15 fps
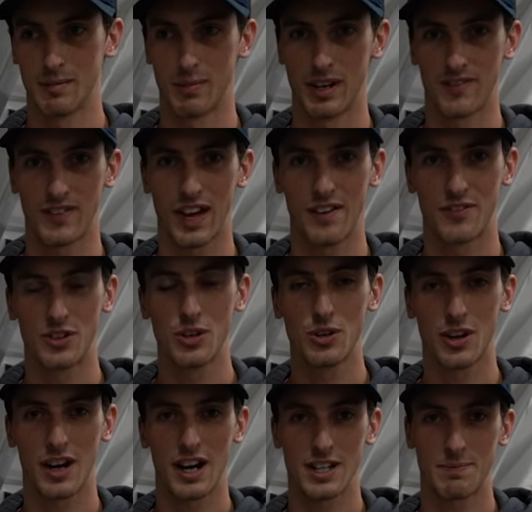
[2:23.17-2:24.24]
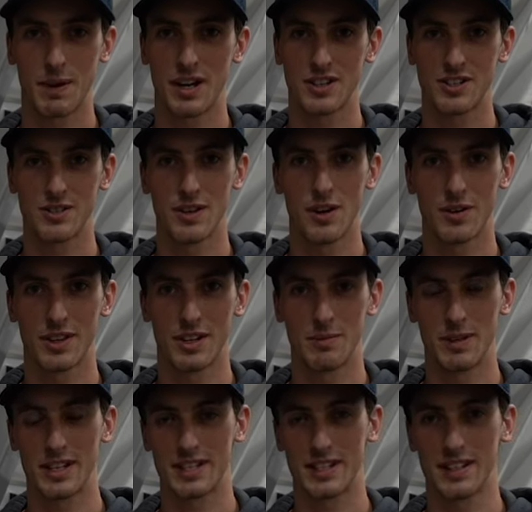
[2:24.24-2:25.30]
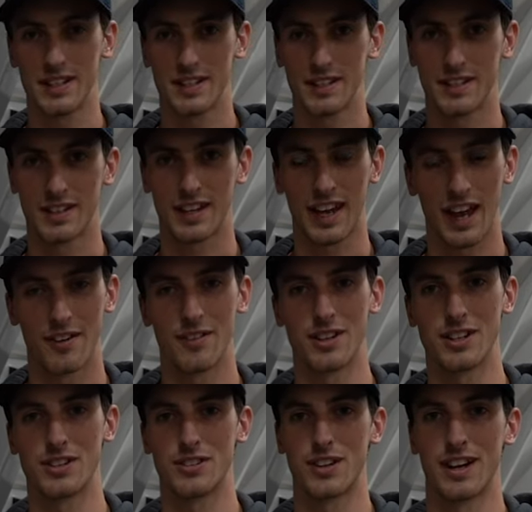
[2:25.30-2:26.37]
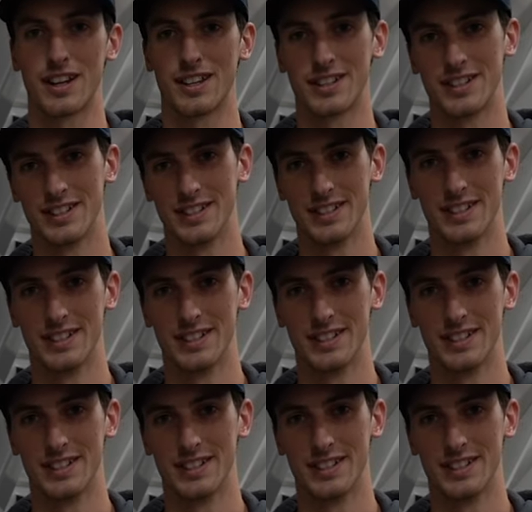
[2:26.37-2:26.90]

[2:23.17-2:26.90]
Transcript: But if you have two crossbars in a row that are missing, you can't run your trailer.